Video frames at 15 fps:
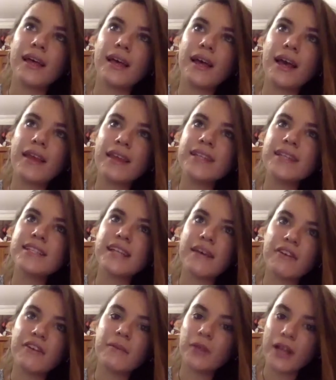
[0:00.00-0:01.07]
I think it's
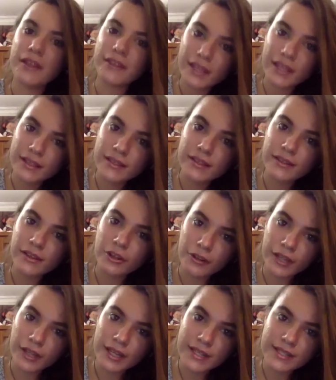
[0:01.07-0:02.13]
inevitable. I think
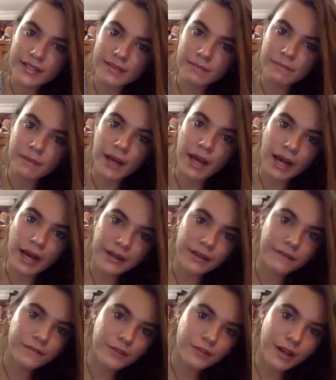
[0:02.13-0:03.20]
loneliness is a part
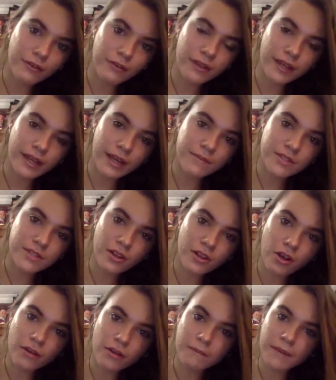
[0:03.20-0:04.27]
of travel that comes
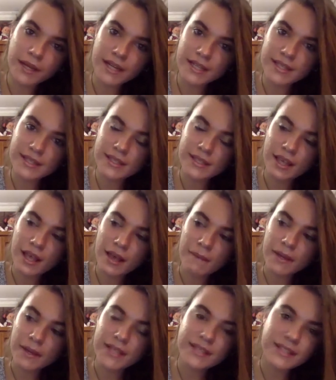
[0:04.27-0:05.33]
along, but it's
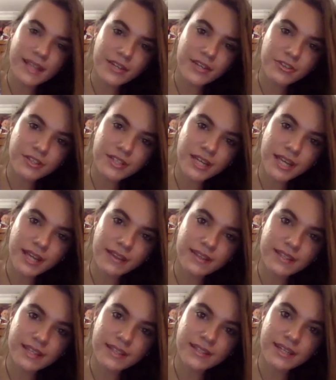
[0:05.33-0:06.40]
interesting in the
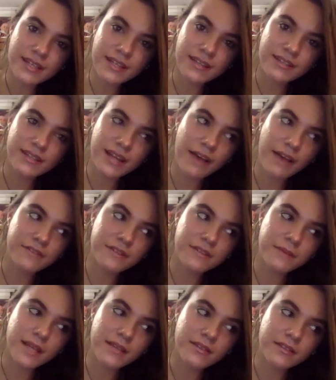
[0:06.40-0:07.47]
sense that it doesn't have to
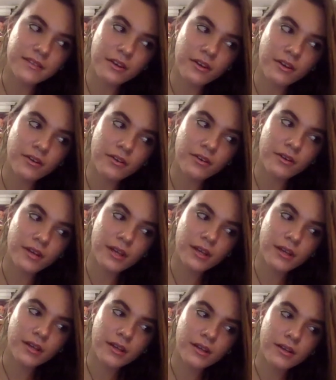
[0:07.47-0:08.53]
be so,
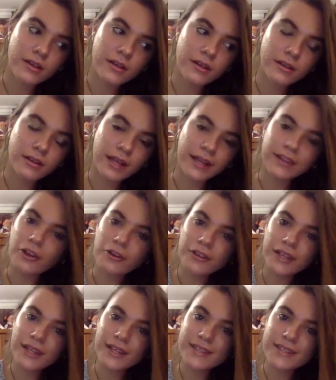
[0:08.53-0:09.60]
like,
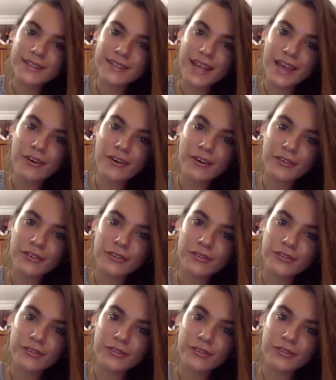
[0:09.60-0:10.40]
loneliness can take on,